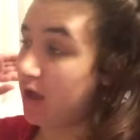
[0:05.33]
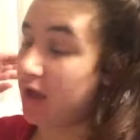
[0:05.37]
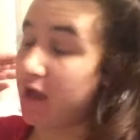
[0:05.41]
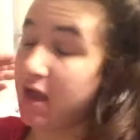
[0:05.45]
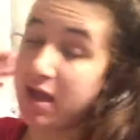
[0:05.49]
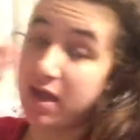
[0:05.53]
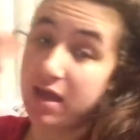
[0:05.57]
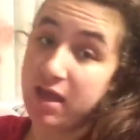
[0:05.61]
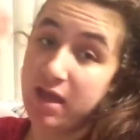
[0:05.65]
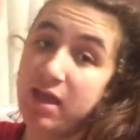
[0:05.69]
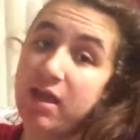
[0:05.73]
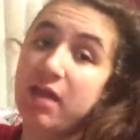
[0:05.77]

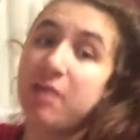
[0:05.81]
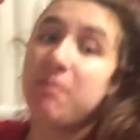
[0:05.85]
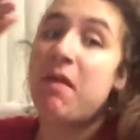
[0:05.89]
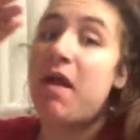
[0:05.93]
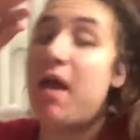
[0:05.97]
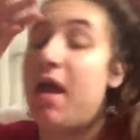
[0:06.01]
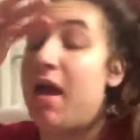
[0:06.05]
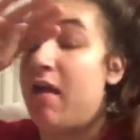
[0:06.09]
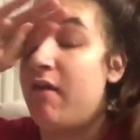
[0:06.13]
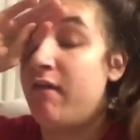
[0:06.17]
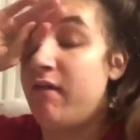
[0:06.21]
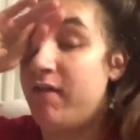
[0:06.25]
I am
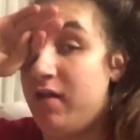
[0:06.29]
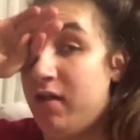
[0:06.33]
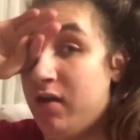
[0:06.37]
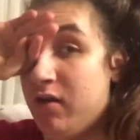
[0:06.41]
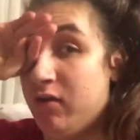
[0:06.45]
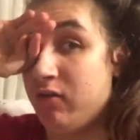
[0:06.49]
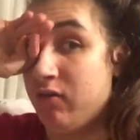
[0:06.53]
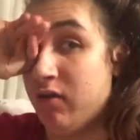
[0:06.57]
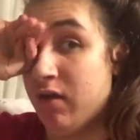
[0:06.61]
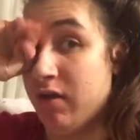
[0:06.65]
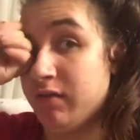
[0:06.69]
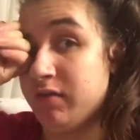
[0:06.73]
having
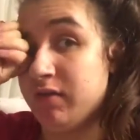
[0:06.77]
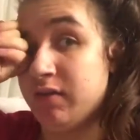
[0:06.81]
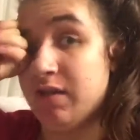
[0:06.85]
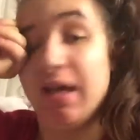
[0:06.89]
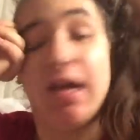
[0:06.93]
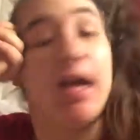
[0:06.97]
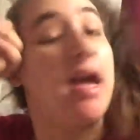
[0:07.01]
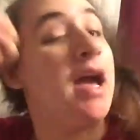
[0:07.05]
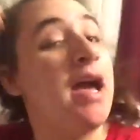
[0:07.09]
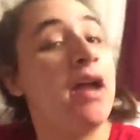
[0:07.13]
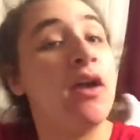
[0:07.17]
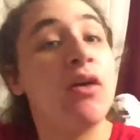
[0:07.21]
a rough
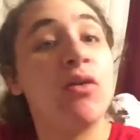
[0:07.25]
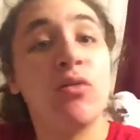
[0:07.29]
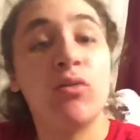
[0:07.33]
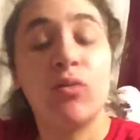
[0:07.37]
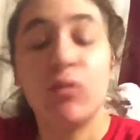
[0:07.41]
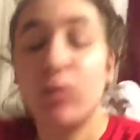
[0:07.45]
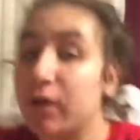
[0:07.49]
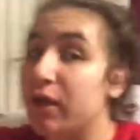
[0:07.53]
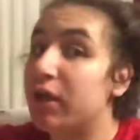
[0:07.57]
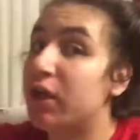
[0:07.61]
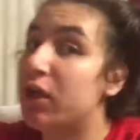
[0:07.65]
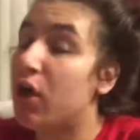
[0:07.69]
day. I don't
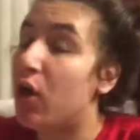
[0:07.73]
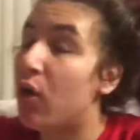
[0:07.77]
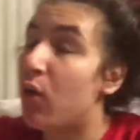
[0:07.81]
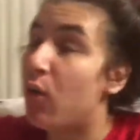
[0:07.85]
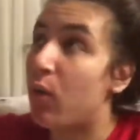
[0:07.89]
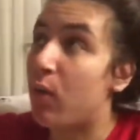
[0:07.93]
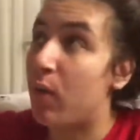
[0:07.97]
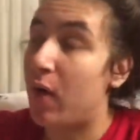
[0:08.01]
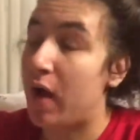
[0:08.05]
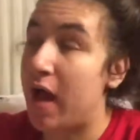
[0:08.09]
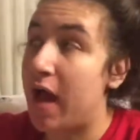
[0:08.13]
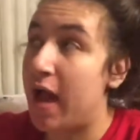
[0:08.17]
really know
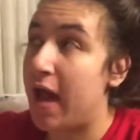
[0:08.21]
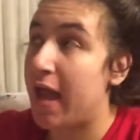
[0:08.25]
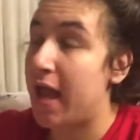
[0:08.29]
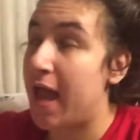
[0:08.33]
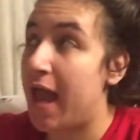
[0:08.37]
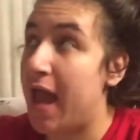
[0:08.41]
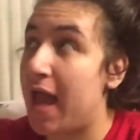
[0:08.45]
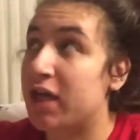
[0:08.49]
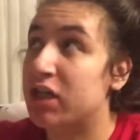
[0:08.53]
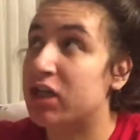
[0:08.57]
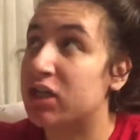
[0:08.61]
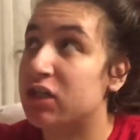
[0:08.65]
why.
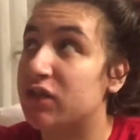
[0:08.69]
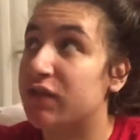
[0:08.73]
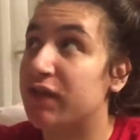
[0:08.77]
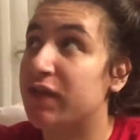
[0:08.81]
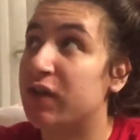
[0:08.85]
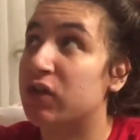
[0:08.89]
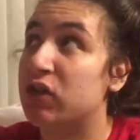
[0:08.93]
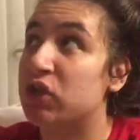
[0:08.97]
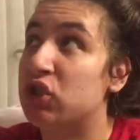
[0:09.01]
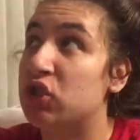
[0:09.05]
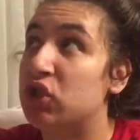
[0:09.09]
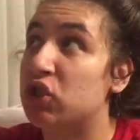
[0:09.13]
I just
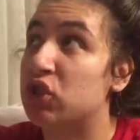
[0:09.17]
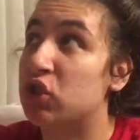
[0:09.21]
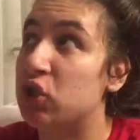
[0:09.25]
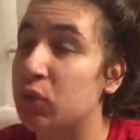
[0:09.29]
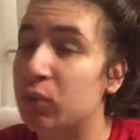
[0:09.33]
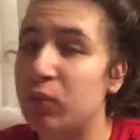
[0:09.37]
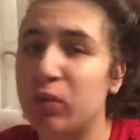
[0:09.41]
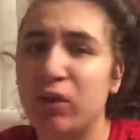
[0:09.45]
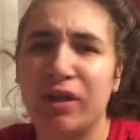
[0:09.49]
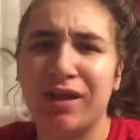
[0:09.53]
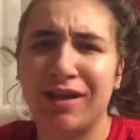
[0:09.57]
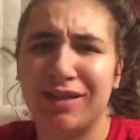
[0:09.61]
feel
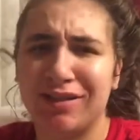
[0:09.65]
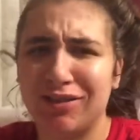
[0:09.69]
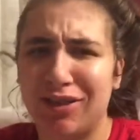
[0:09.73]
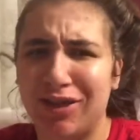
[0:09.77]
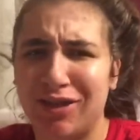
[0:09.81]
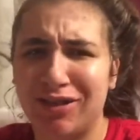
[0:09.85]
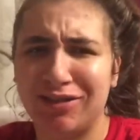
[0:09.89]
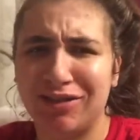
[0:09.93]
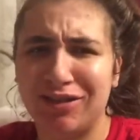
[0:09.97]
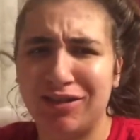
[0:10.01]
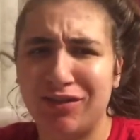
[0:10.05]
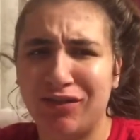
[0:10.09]
super
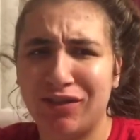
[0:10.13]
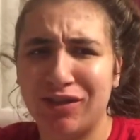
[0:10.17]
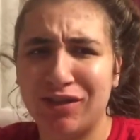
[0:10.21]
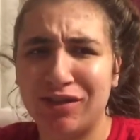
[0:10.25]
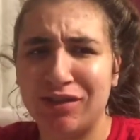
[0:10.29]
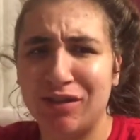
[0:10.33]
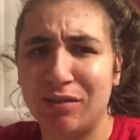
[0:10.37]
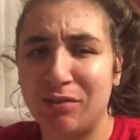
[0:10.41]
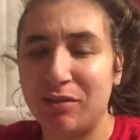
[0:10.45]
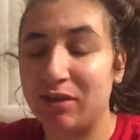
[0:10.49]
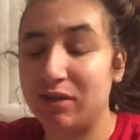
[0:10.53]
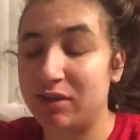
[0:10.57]
exhausted for
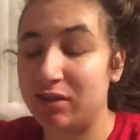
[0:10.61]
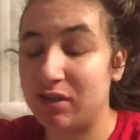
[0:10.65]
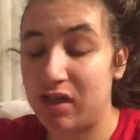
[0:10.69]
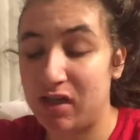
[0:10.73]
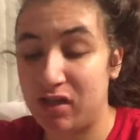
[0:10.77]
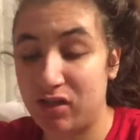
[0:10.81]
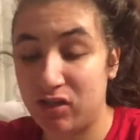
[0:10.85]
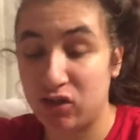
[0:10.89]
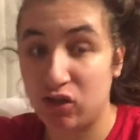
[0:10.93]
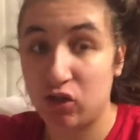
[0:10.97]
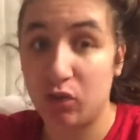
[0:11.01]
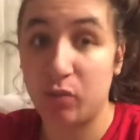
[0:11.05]
some reason
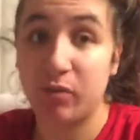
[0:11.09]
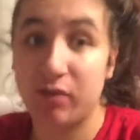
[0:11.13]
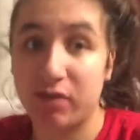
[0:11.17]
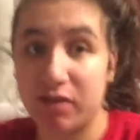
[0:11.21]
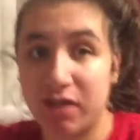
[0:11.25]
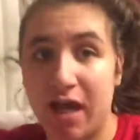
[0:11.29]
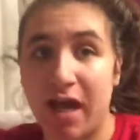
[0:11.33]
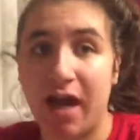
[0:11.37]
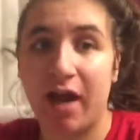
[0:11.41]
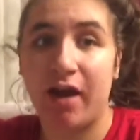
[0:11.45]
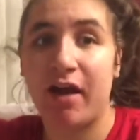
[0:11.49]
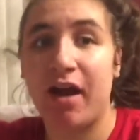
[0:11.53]
and super
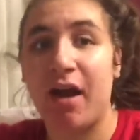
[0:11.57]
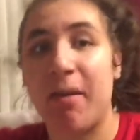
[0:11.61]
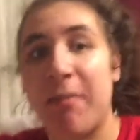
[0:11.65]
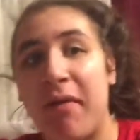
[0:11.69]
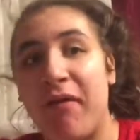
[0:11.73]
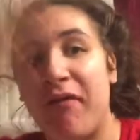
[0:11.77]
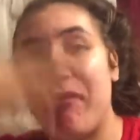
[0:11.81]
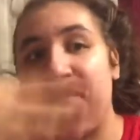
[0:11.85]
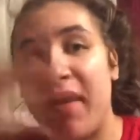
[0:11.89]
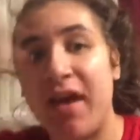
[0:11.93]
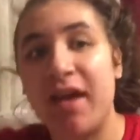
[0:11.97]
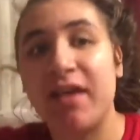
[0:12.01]
tired and
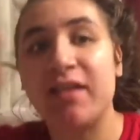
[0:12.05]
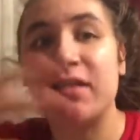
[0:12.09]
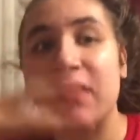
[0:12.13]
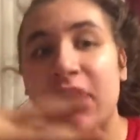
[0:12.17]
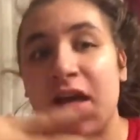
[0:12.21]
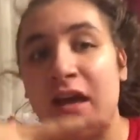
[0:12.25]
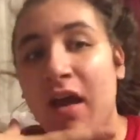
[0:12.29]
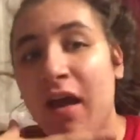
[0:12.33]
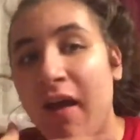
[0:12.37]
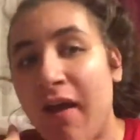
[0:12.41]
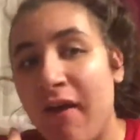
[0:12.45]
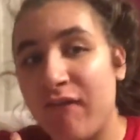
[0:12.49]
my face
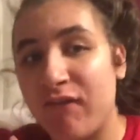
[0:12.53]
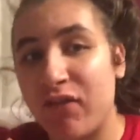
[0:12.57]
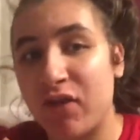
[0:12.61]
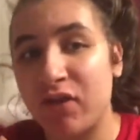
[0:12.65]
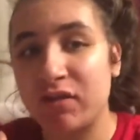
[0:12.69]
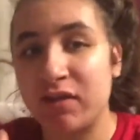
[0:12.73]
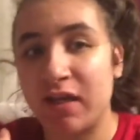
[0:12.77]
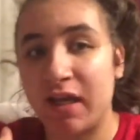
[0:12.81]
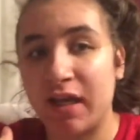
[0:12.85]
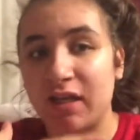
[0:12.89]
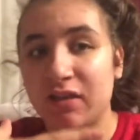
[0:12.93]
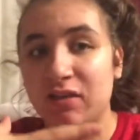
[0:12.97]

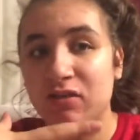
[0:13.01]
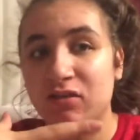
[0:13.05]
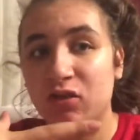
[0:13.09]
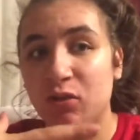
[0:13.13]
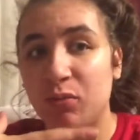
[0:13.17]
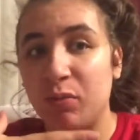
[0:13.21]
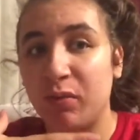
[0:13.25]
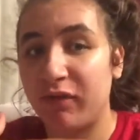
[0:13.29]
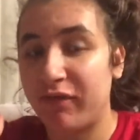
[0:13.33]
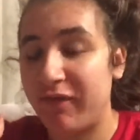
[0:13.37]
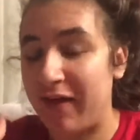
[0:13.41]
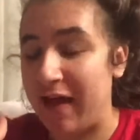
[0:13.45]
feels like it's
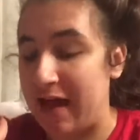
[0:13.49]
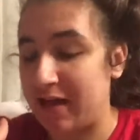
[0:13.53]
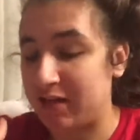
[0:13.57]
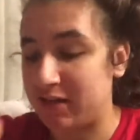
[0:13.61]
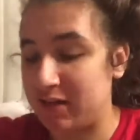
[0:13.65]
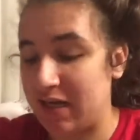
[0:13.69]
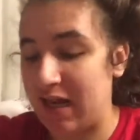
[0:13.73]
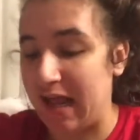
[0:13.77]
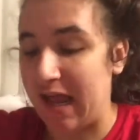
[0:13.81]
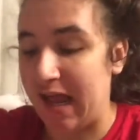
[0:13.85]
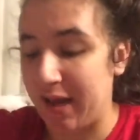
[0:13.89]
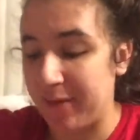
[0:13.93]
super fat
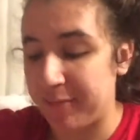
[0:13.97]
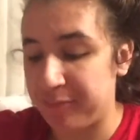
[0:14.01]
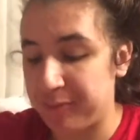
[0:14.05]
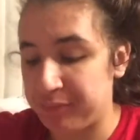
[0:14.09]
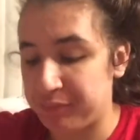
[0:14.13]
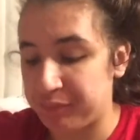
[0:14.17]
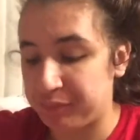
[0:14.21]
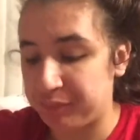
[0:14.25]
today.